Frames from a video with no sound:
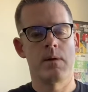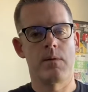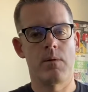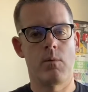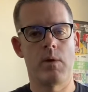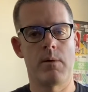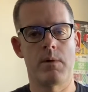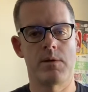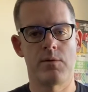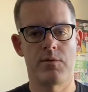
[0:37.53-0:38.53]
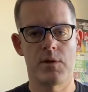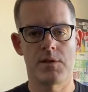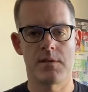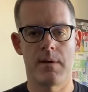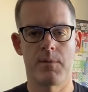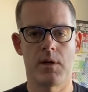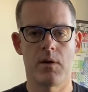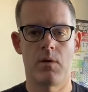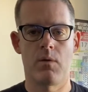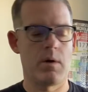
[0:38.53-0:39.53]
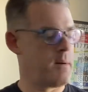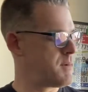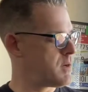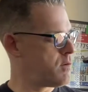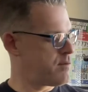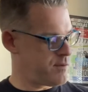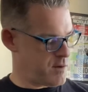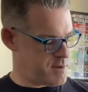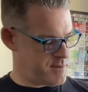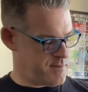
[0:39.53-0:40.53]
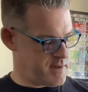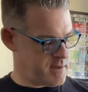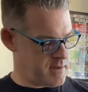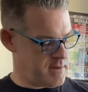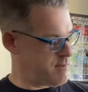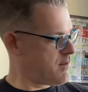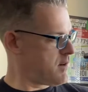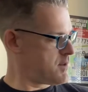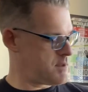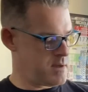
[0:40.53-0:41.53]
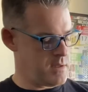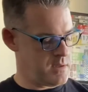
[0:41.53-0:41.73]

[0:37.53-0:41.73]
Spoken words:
what I want to do first is I'm going to go first finger in first